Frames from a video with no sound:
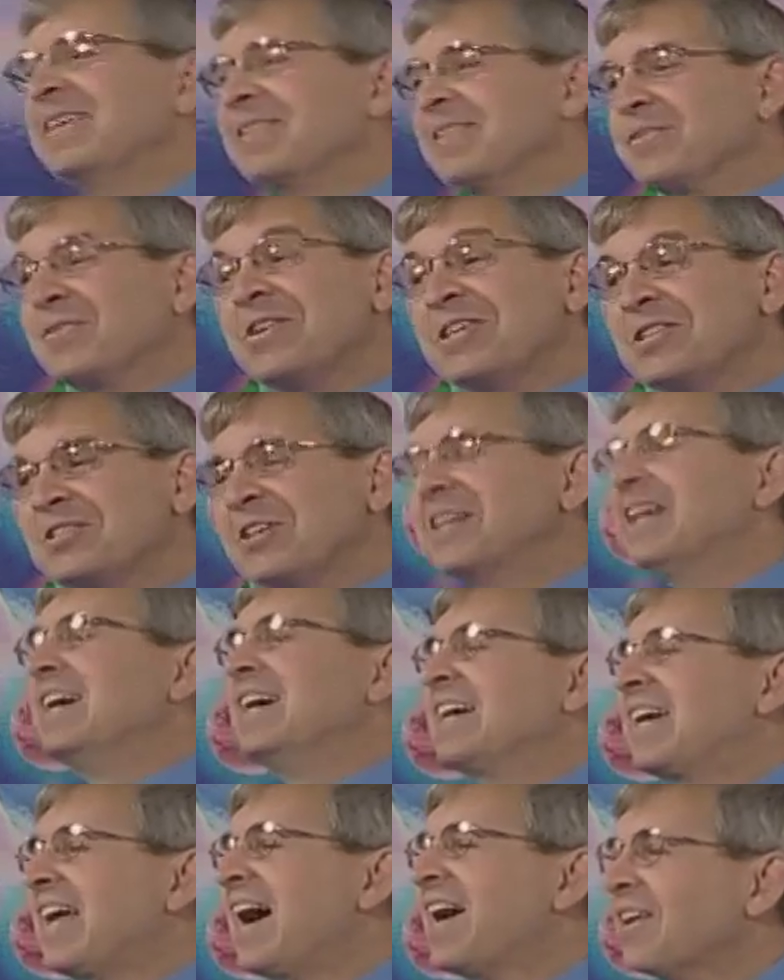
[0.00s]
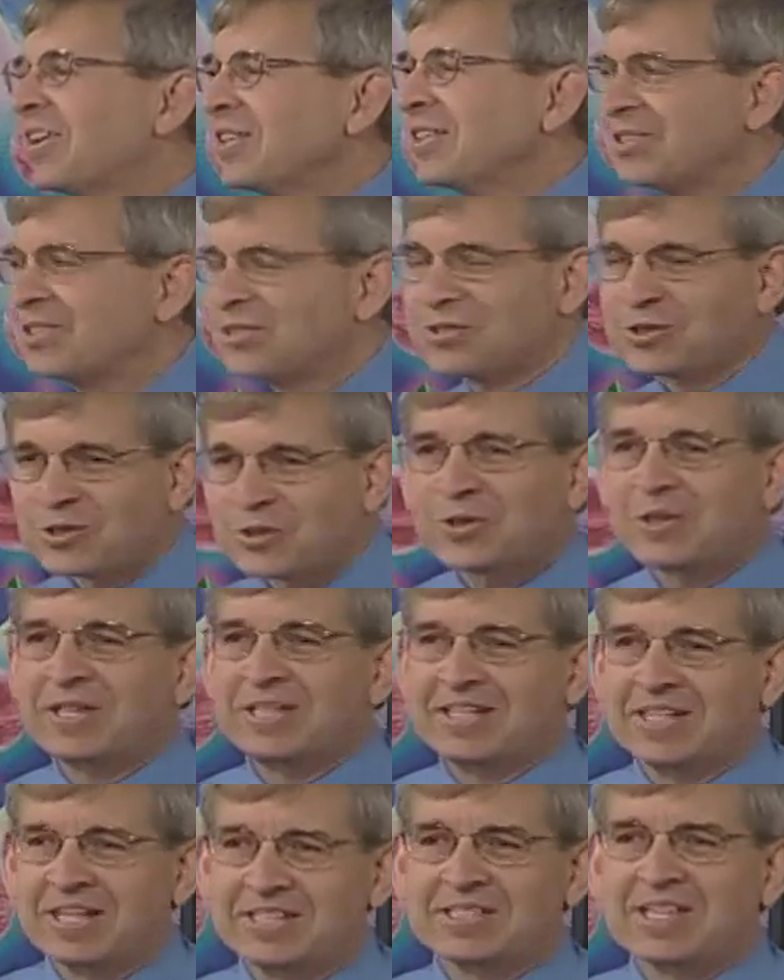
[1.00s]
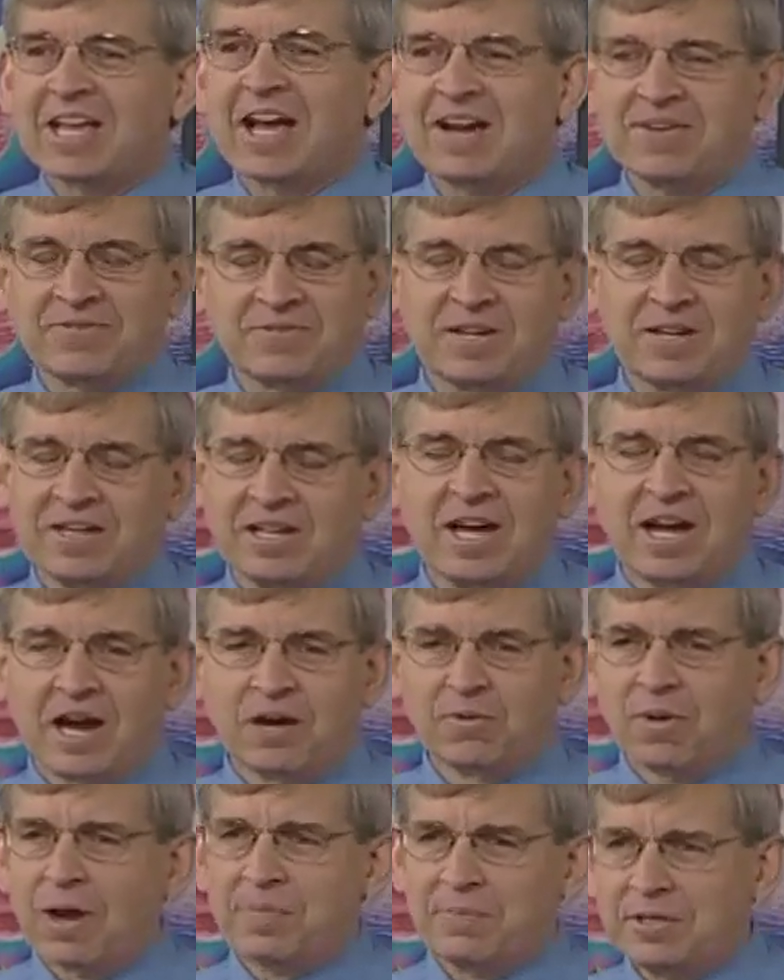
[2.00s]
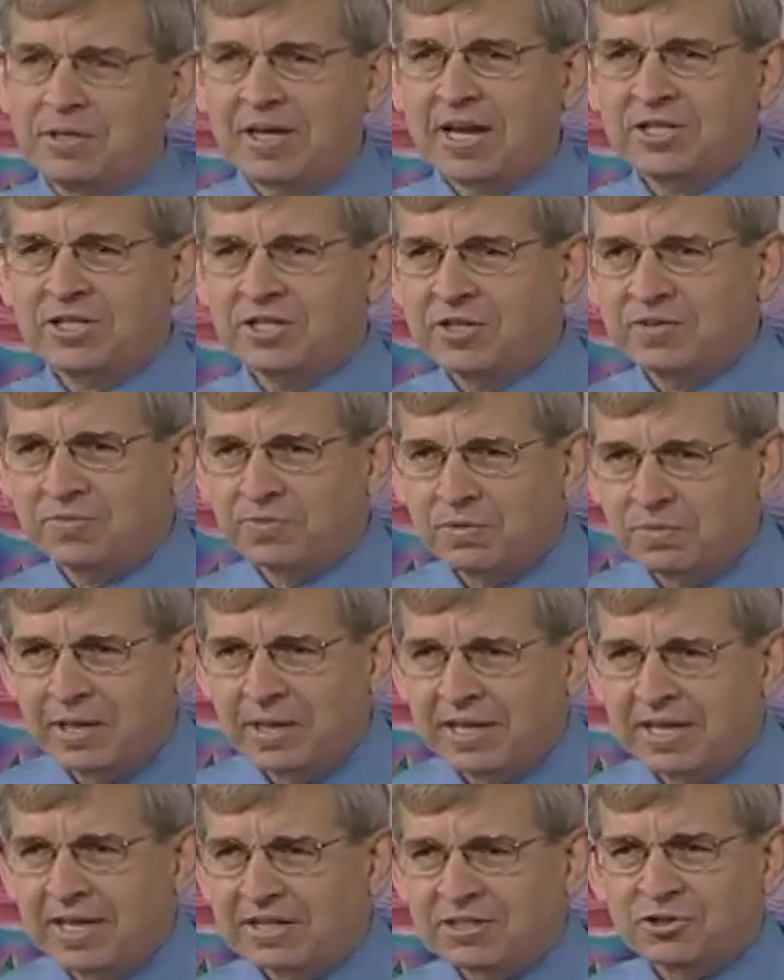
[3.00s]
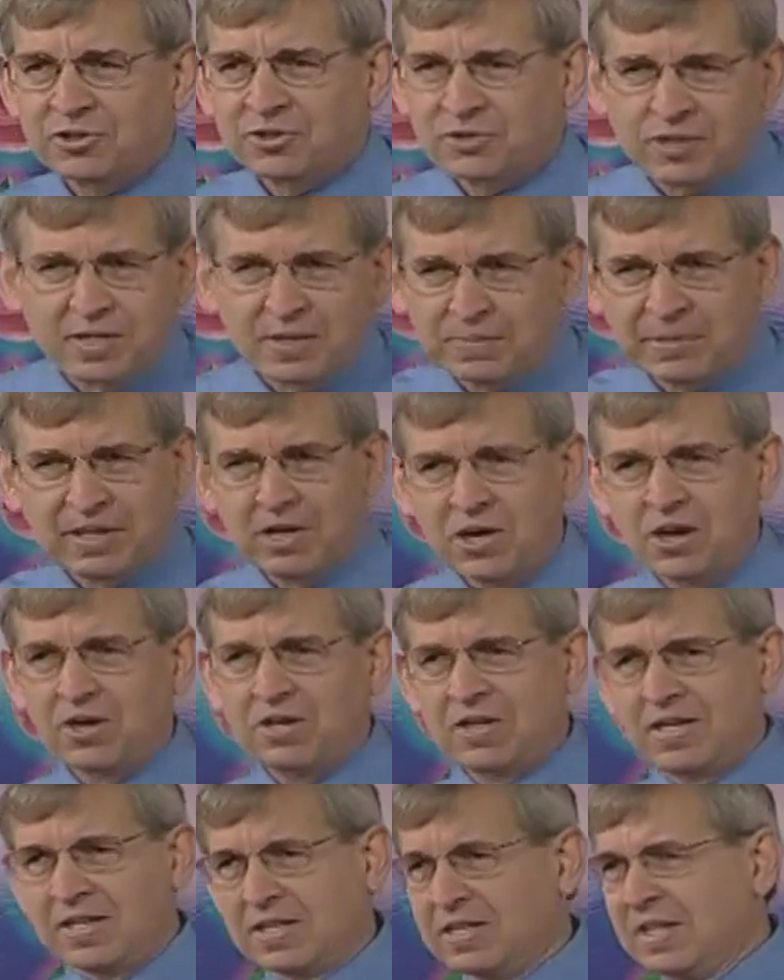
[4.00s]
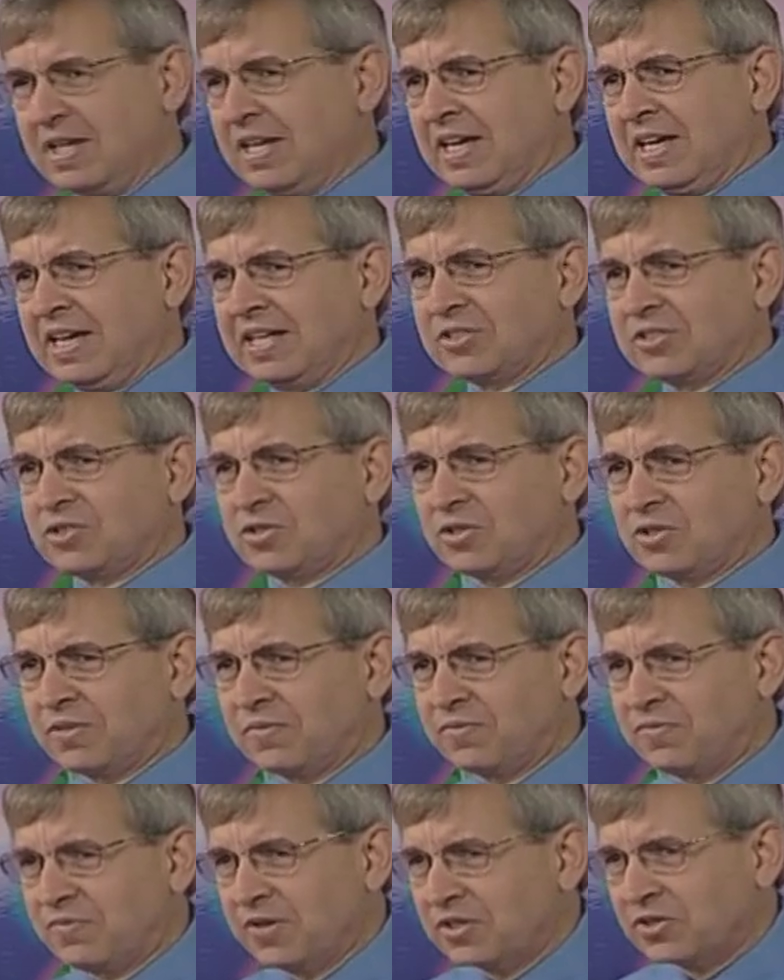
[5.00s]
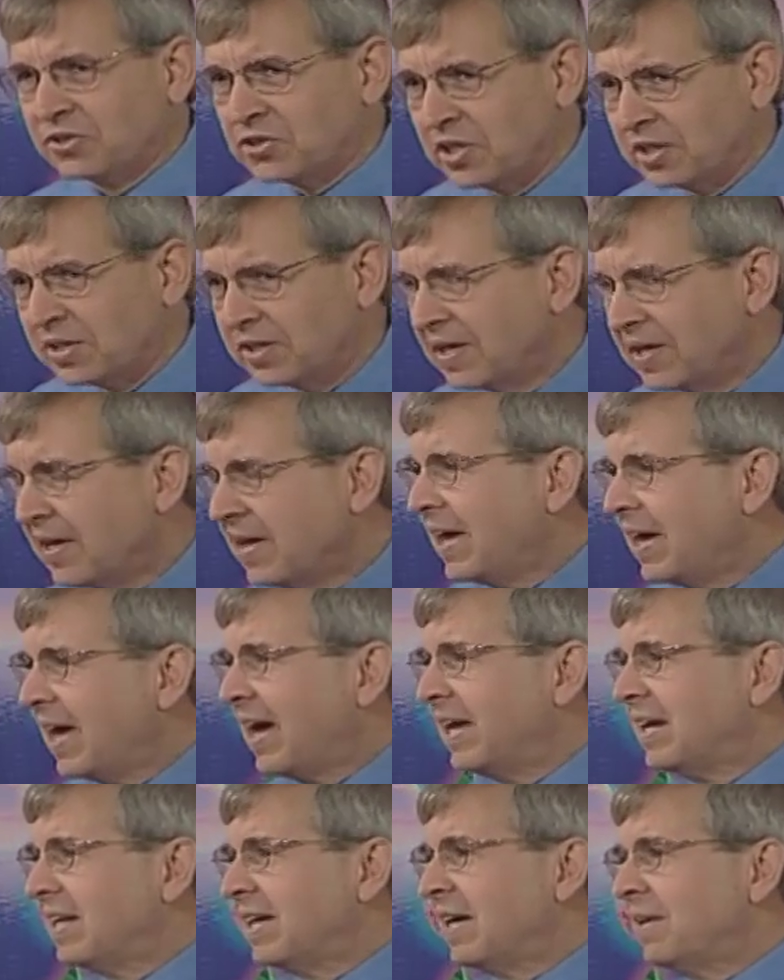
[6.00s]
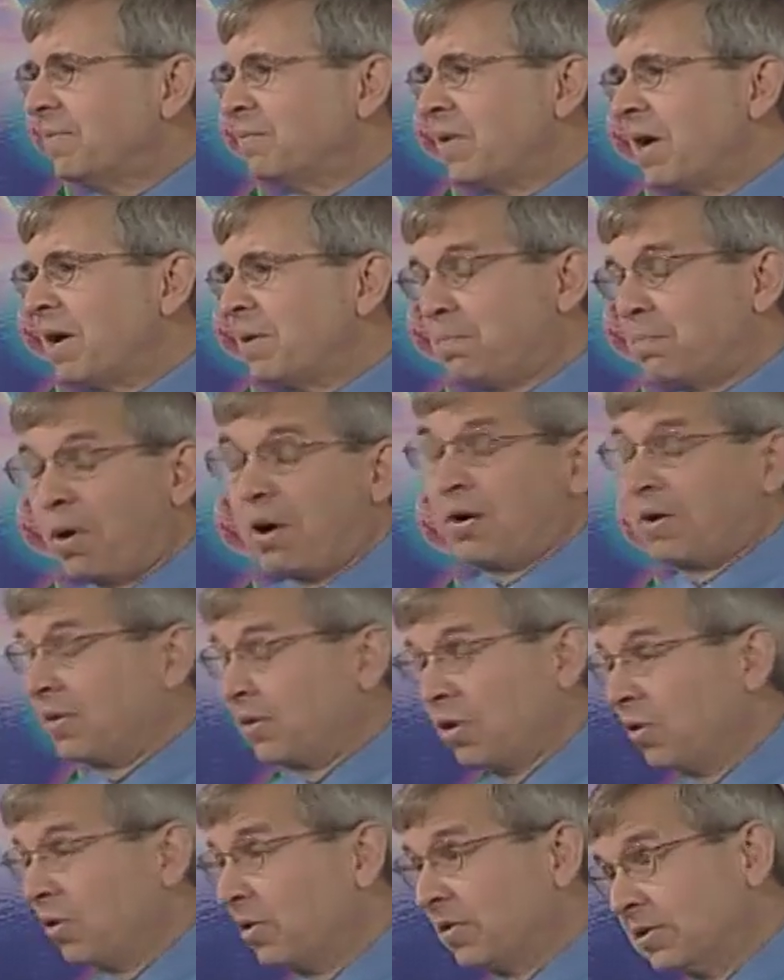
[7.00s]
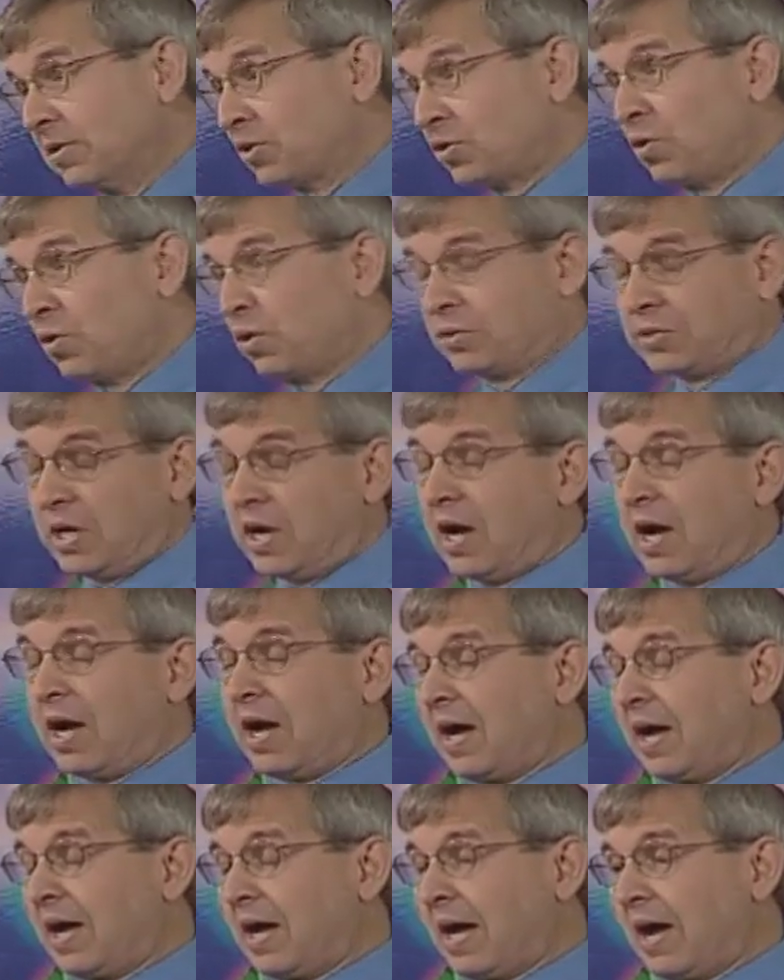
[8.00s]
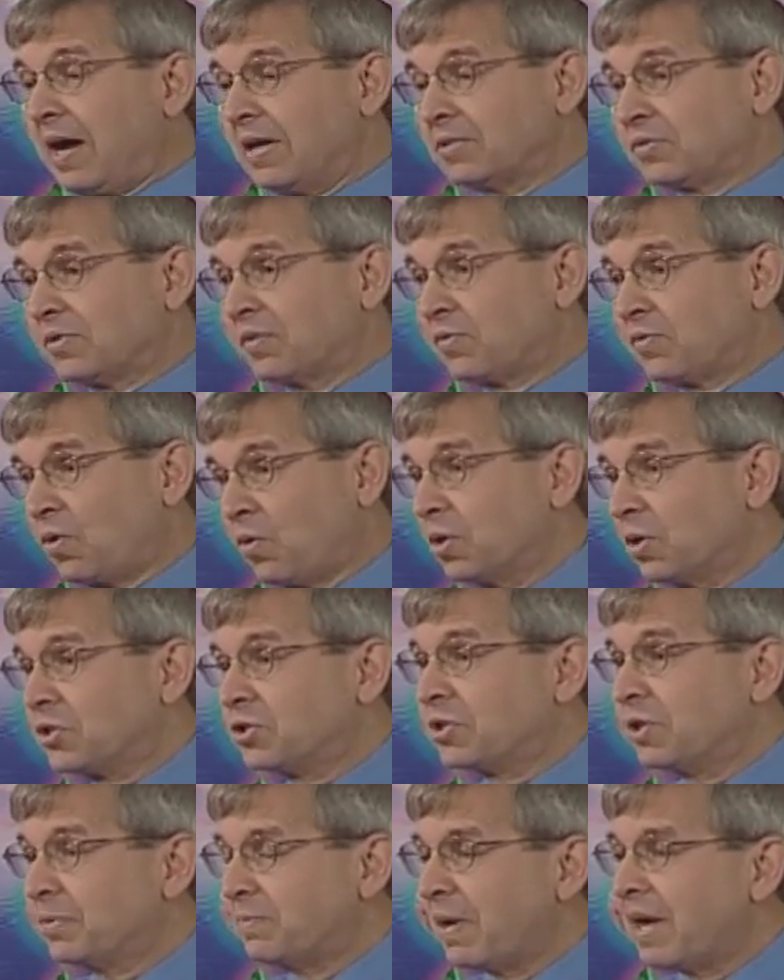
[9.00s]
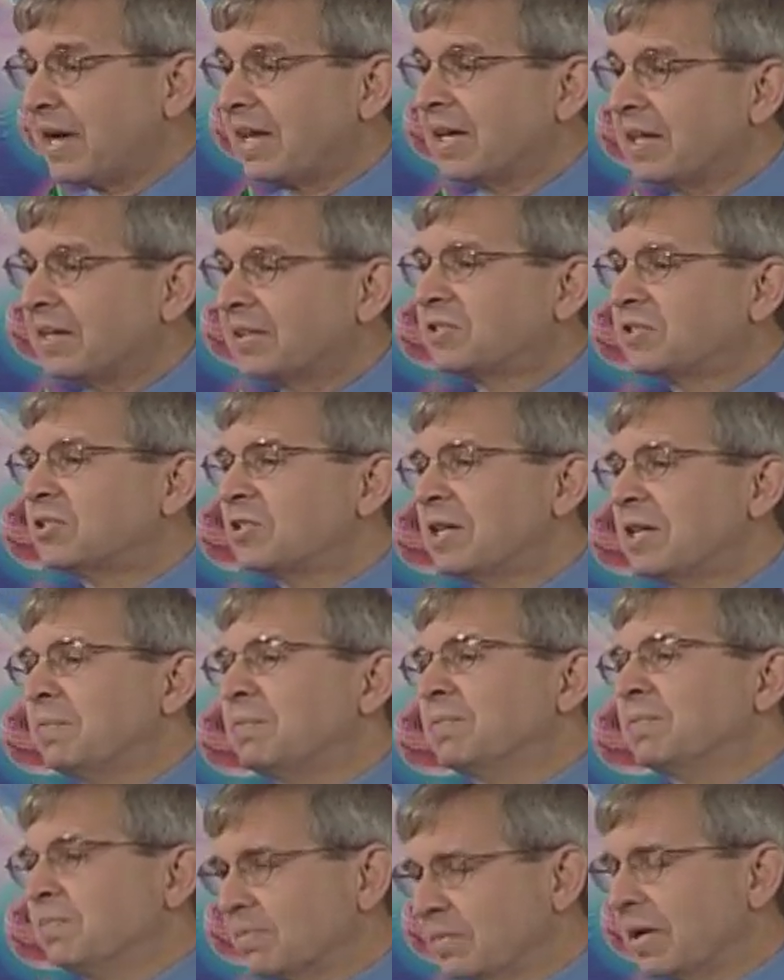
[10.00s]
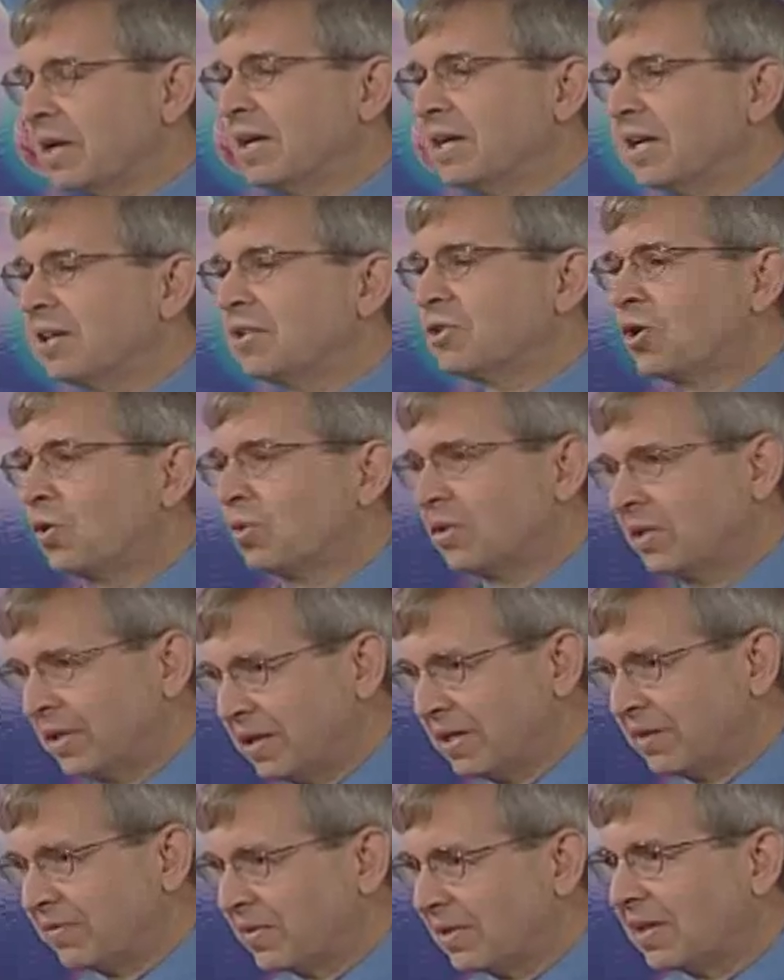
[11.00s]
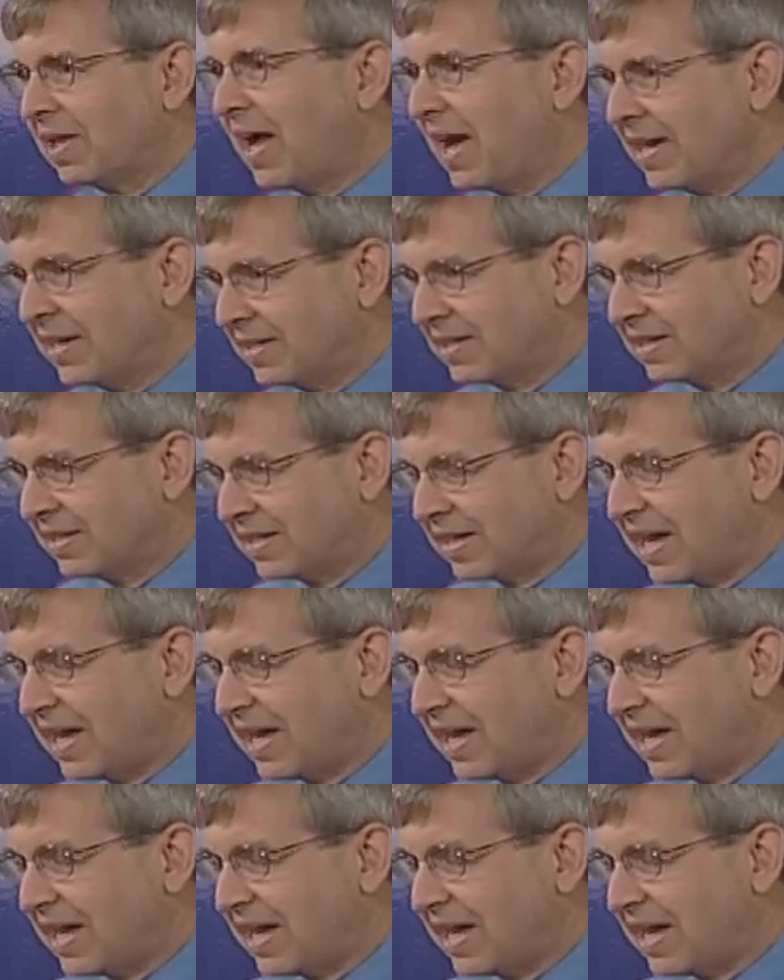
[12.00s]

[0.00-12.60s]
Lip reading: reason, calculus certainly does have a reputation for being extremely hard and sort of fierce. And part of the goal of this course is, of course, to make it seem in a totally different light.